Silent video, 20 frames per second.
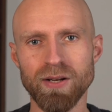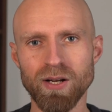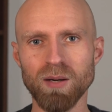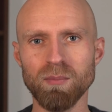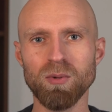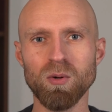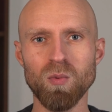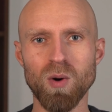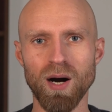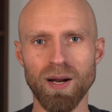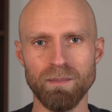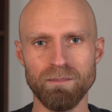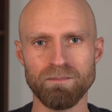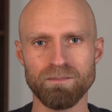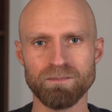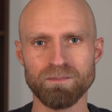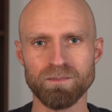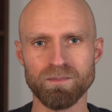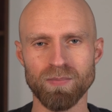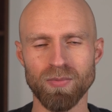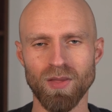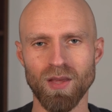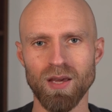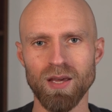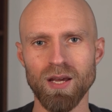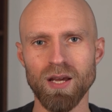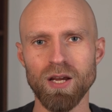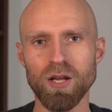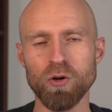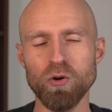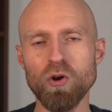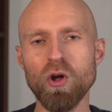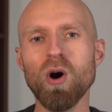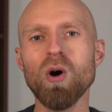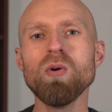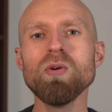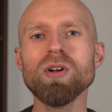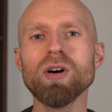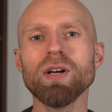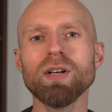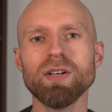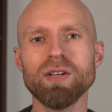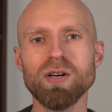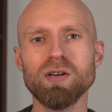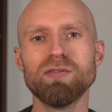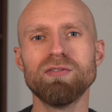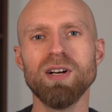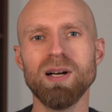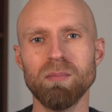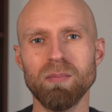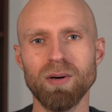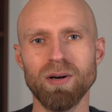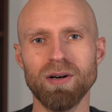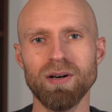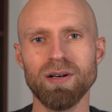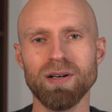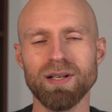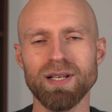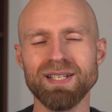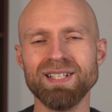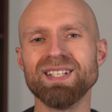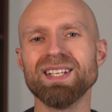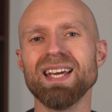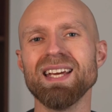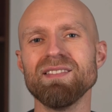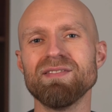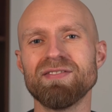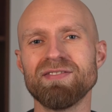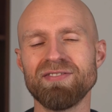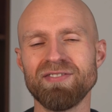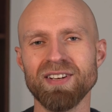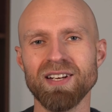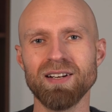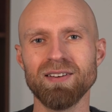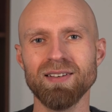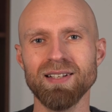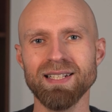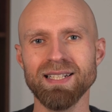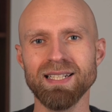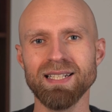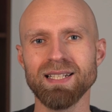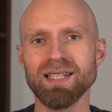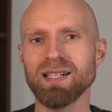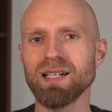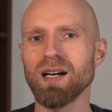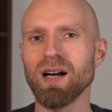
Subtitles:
Number one, No Not November is a fairly